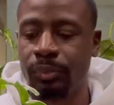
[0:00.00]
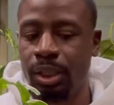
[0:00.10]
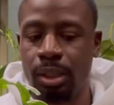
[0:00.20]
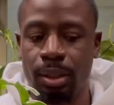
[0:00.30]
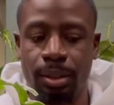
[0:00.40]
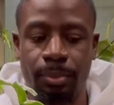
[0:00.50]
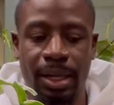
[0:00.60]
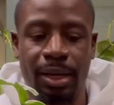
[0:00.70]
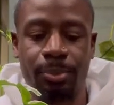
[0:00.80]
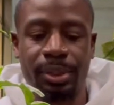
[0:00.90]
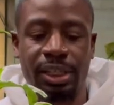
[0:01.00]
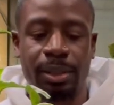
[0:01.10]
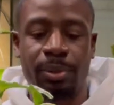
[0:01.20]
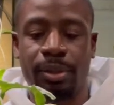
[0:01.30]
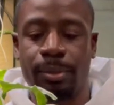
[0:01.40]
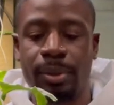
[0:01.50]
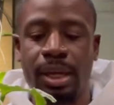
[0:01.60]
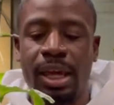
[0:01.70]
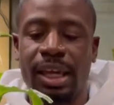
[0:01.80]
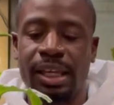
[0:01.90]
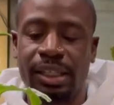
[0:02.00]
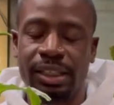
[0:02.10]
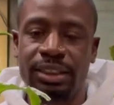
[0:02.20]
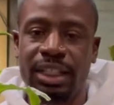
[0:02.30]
I'll be keeping them in these